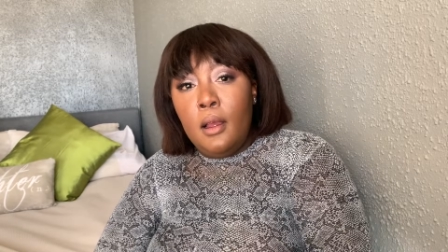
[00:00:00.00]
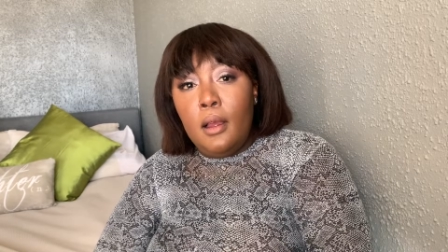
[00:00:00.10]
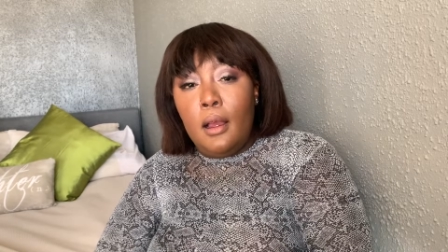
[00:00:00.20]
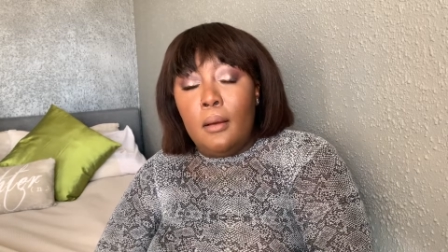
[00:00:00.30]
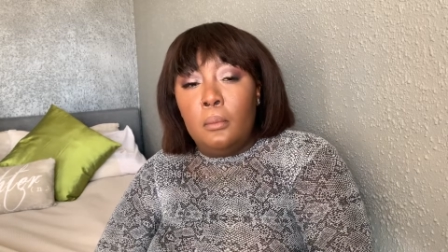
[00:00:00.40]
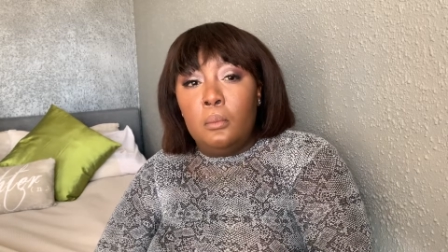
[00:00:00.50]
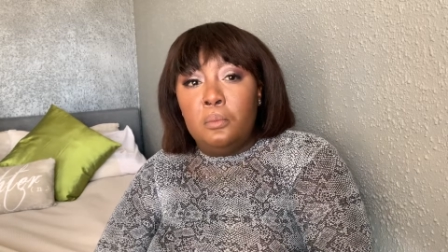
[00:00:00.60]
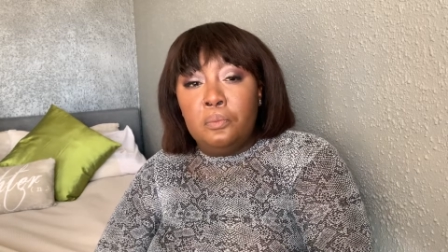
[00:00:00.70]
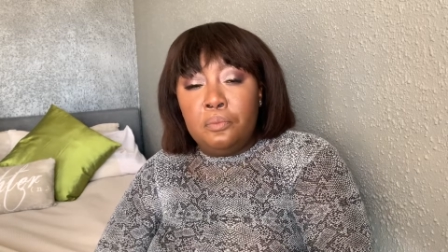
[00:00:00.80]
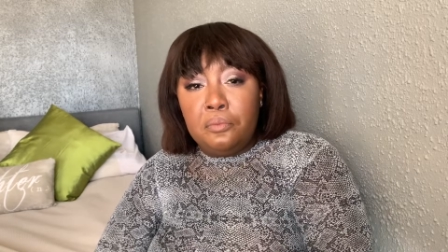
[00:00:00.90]
Um,
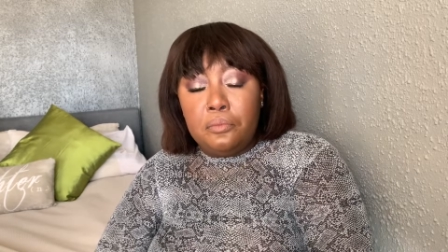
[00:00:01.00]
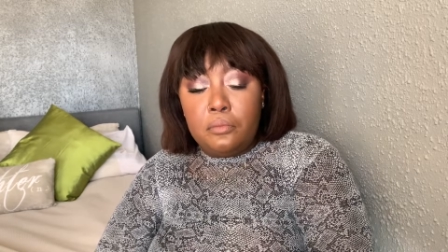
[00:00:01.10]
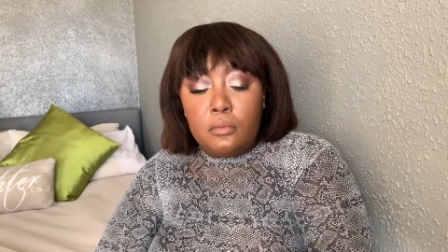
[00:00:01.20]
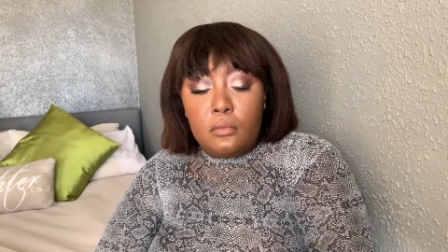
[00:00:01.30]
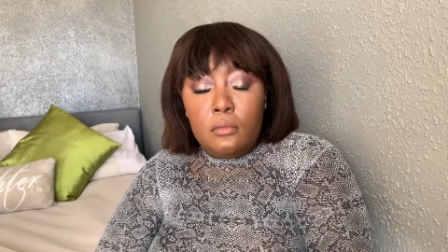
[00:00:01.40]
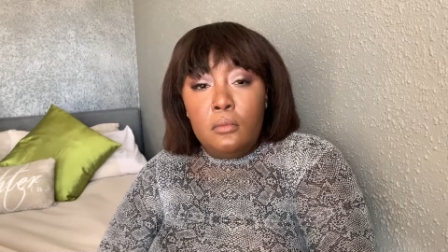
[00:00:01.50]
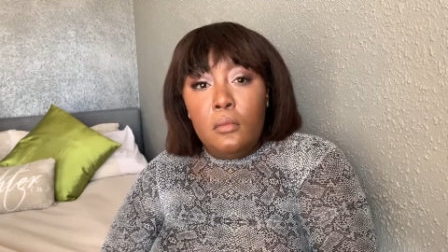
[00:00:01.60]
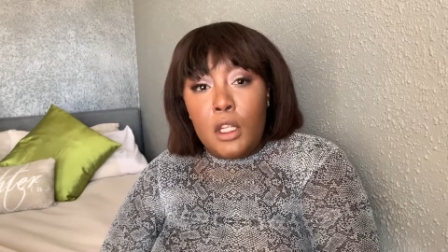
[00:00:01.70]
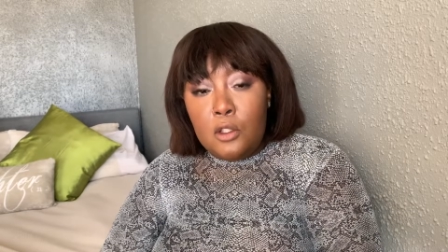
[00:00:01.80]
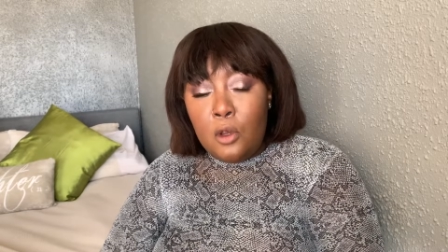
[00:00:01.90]

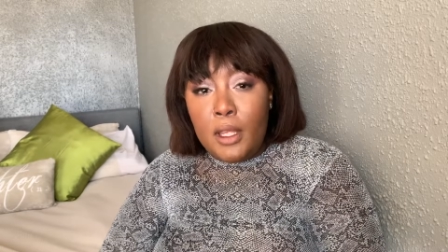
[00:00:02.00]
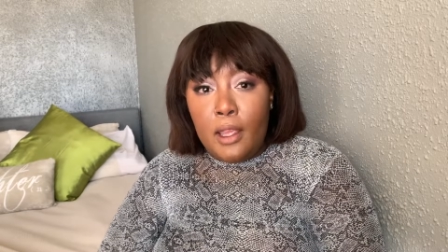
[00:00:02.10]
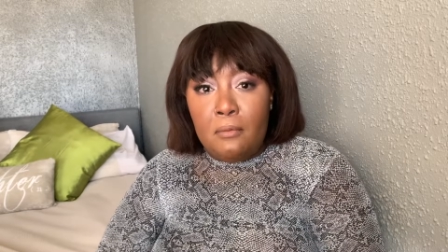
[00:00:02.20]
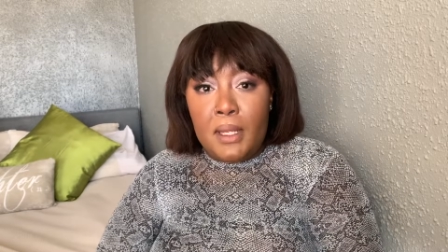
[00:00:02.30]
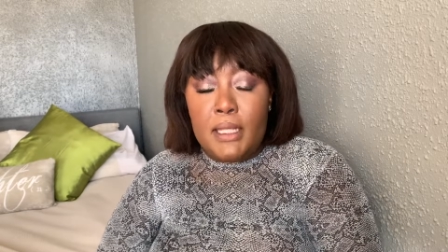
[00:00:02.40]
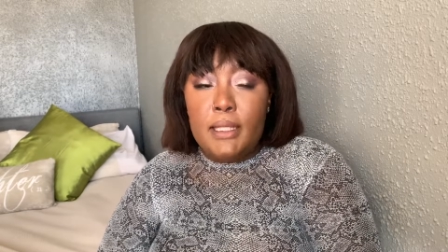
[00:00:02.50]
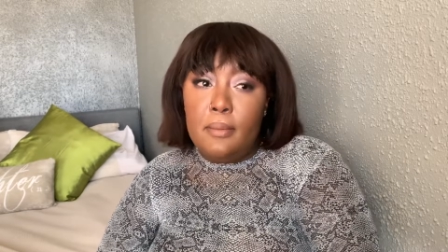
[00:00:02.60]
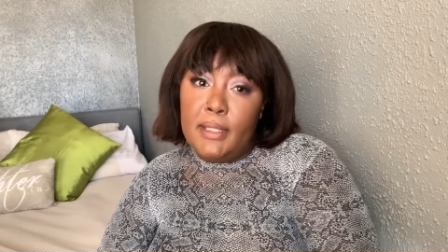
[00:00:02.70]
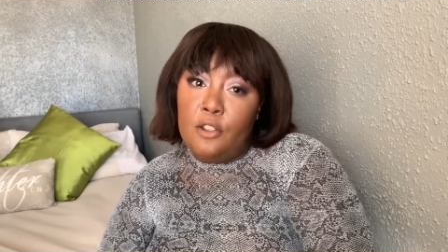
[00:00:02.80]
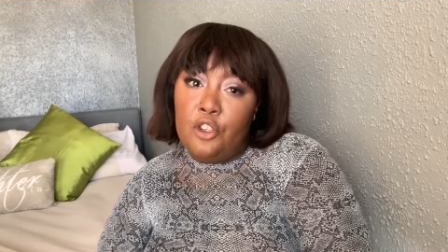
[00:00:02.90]
so he gave me
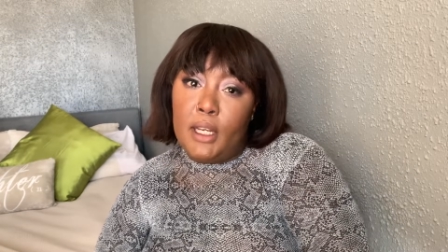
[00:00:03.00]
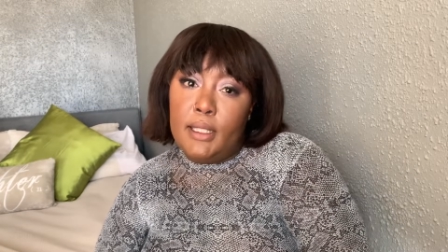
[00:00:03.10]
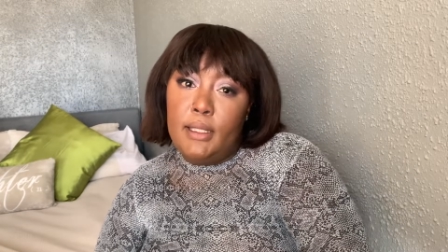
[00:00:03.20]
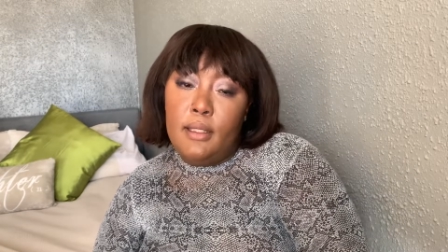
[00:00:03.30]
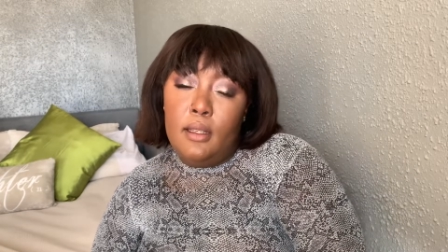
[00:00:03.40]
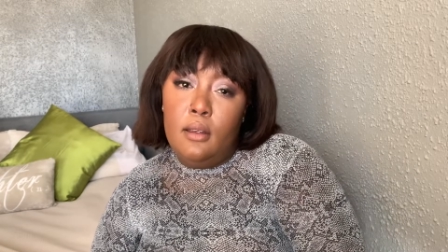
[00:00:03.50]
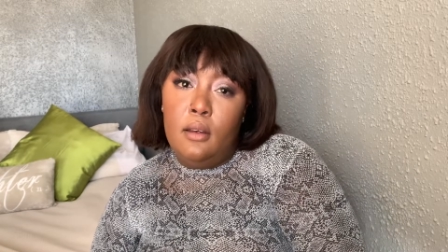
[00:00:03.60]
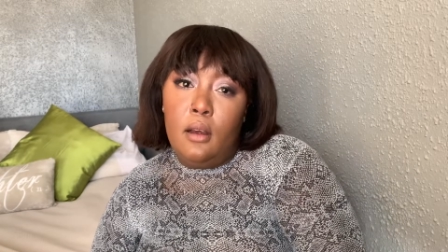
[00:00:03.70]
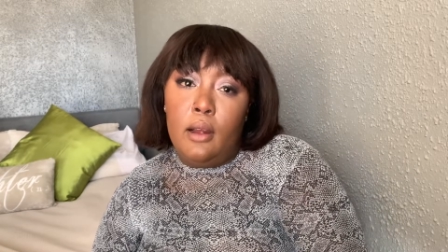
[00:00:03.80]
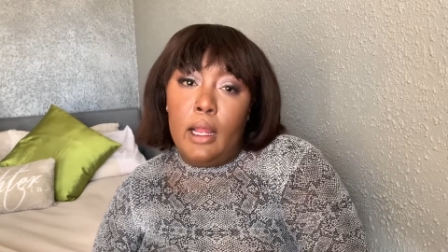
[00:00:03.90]
tips and tricks
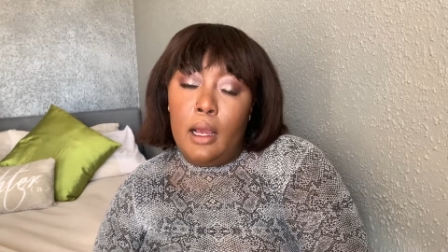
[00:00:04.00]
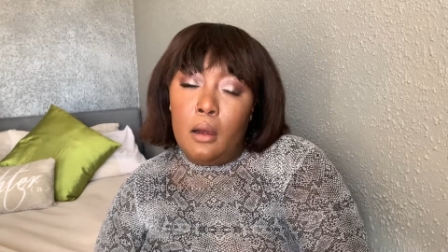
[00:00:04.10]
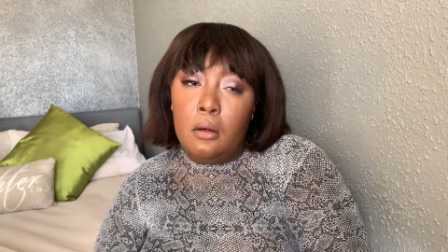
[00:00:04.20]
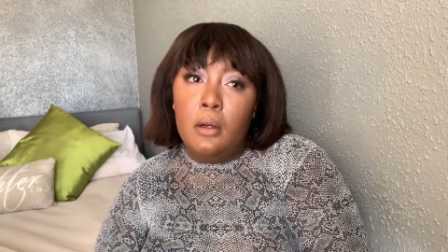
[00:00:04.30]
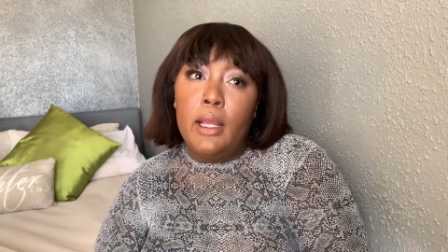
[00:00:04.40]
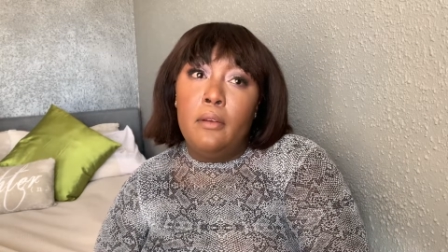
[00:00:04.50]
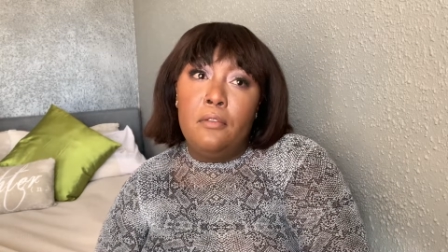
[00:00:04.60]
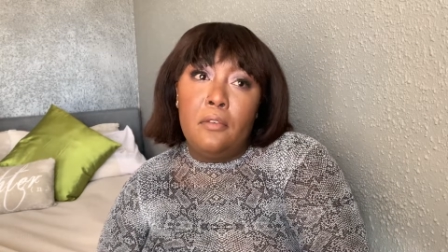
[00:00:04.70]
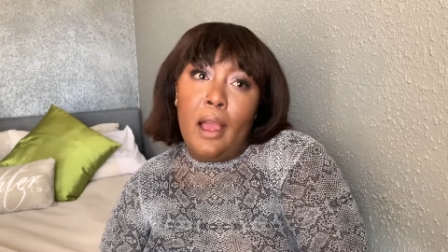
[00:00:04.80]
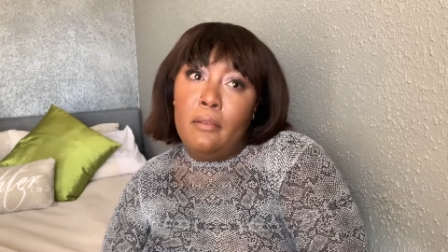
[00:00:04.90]
on how
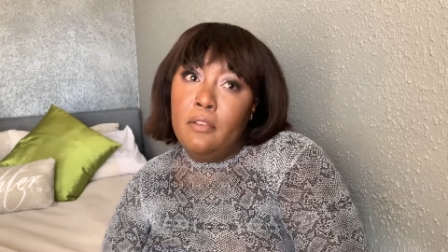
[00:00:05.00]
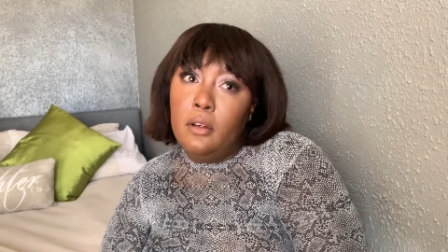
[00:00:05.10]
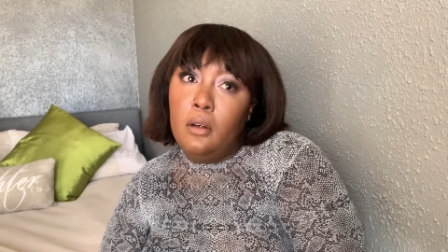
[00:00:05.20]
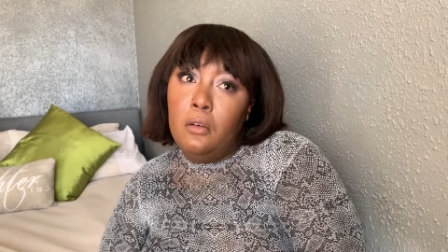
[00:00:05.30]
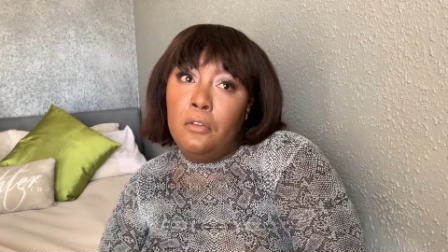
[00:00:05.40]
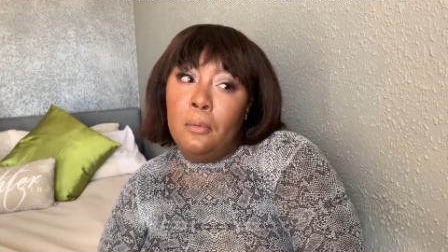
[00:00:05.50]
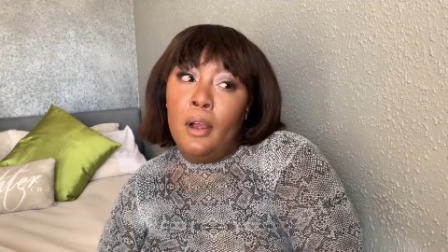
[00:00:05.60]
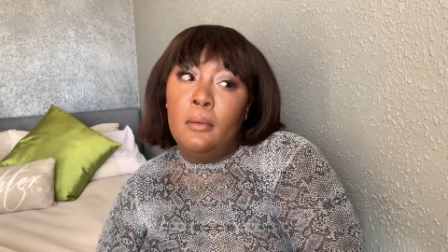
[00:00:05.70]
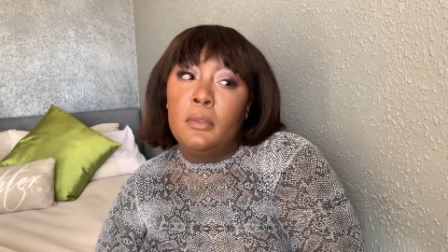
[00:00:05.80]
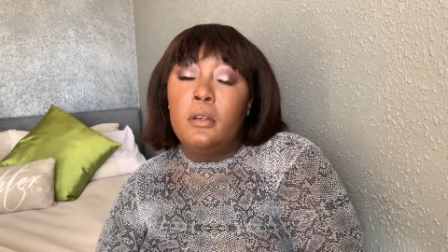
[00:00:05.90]
if I feel
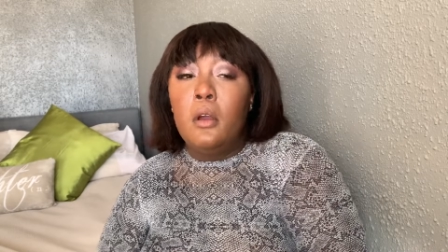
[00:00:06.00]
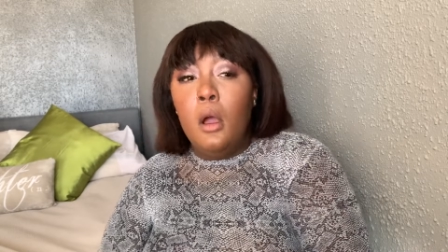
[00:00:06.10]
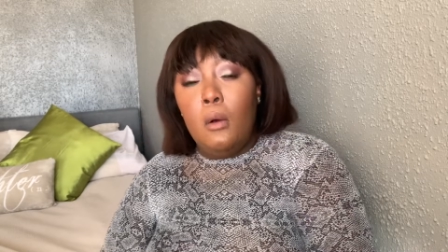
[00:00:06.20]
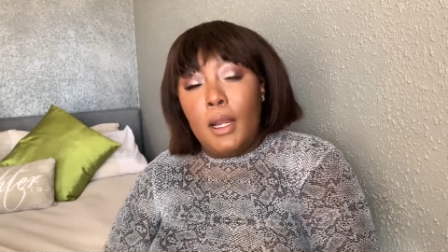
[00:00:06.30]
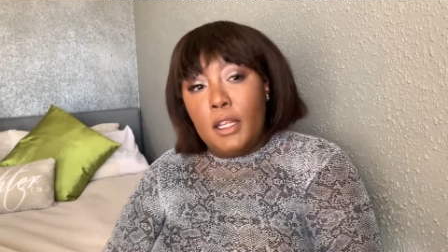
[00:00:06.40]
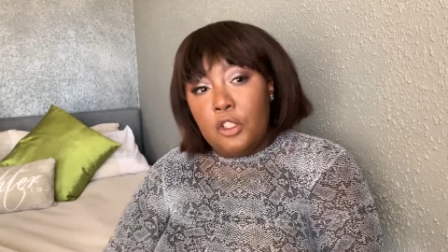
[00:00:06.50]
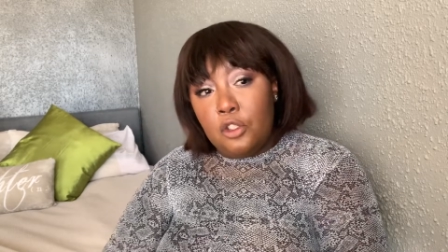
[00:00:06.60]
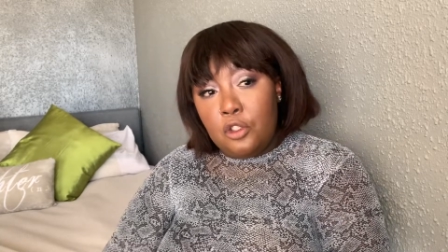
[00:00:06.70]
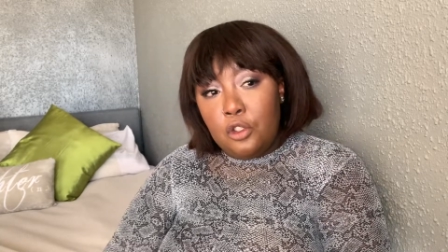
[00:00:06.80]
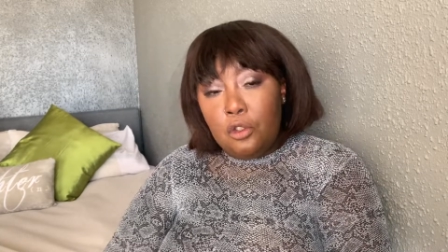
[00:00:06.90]
overwhelmed, what I should
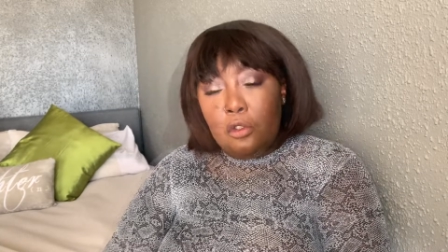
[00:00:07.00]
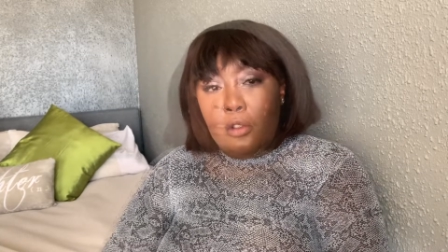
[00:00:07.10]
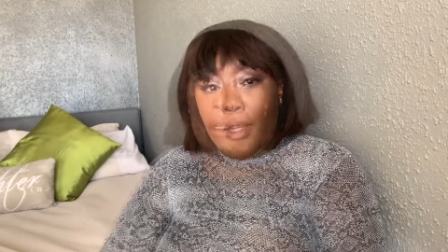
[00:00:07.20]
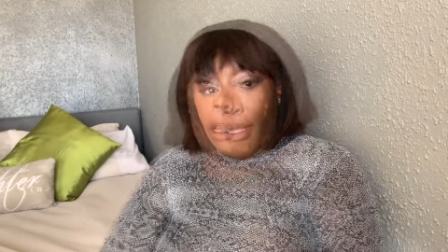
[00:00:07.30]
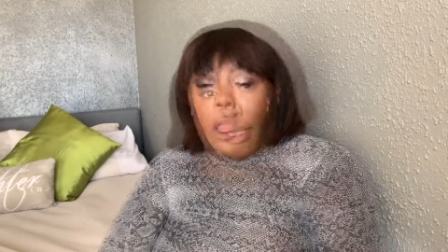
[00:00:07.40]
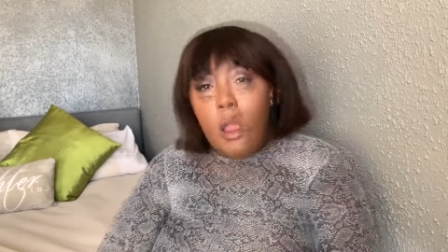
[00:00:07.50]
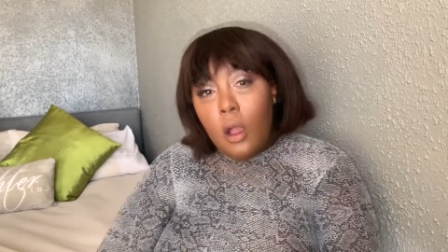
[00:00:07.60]
do and stuff.